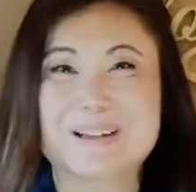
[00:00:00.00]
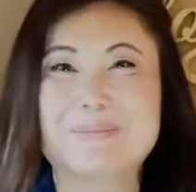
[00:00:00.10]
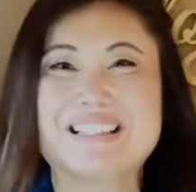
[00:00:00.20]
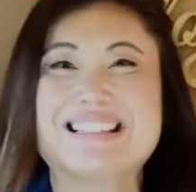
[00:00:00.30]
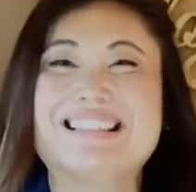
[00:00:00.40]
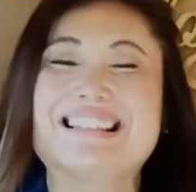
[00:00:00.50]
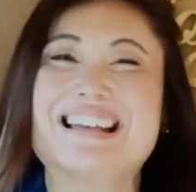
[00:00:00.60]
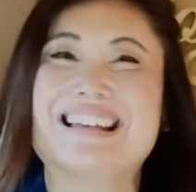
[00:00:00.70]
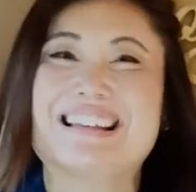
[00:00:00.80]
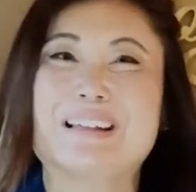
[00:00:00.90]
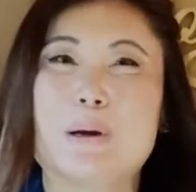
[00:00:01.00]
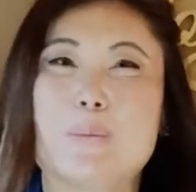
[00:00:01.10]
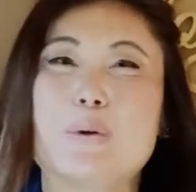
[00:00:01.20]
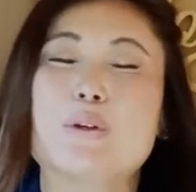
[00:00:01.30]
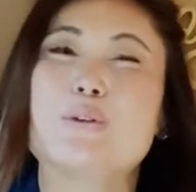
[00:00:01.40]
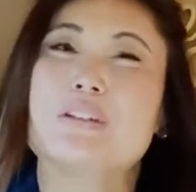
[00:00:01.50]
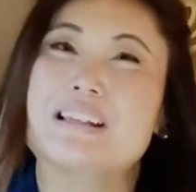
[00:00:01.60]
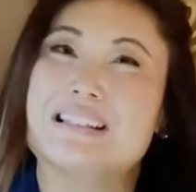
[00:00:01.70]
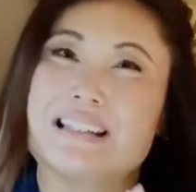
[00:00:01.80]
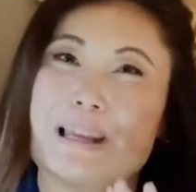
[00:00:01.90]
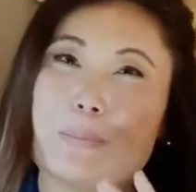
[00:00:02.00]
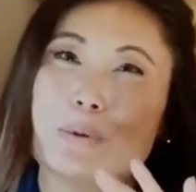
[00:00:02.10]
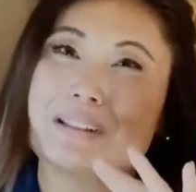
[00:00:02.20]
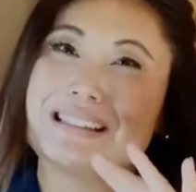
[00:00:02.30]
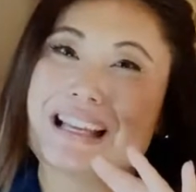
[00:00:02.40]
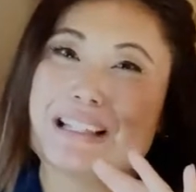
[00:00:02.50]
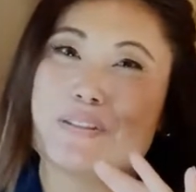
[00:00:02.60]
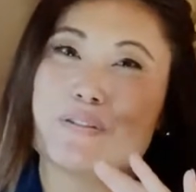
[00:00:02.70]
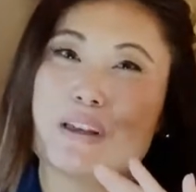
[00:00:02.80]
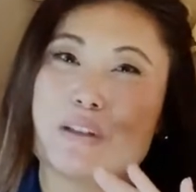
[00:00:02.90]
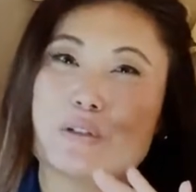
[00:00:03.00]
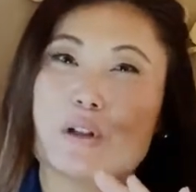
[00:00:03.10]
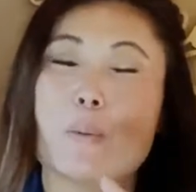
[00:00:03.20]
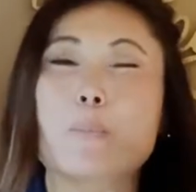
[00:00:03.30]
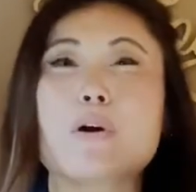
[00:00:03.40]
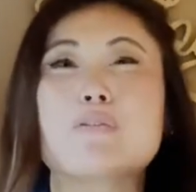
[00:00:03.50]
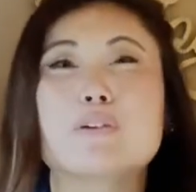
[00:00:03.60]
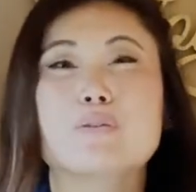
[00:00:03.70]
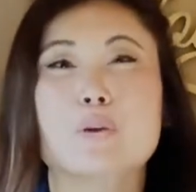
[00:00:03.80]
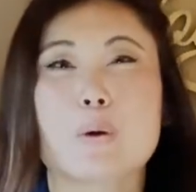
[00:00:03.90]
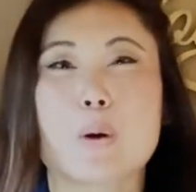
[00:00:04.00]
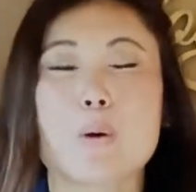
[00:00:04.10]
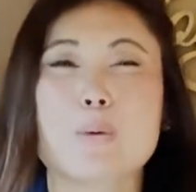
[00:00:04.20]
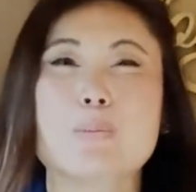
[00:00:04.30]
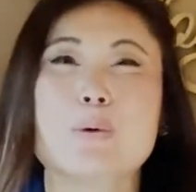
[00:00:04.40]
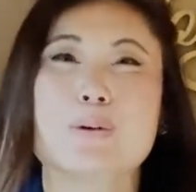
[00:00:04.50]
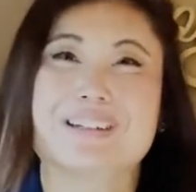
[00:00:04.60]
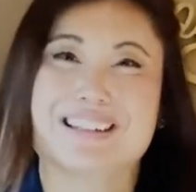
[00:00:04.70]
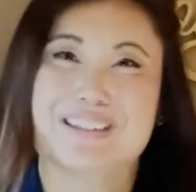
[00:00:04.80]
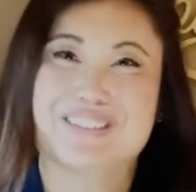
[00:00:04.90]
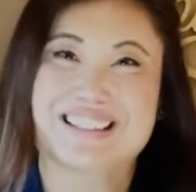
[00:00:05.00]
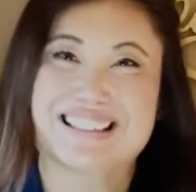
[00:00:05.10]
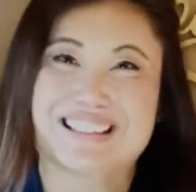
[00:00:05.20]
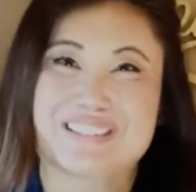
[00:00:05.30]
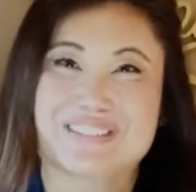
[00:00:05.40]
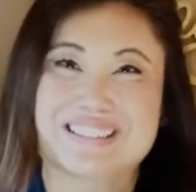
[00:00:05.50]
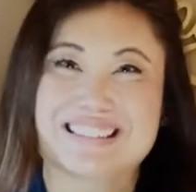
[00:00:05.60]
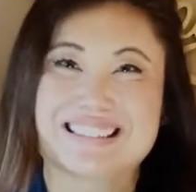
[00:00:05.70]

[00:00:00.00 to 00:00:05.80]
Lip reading: But today we're using a tapered glass vase, perfect for your home or to give as a gift.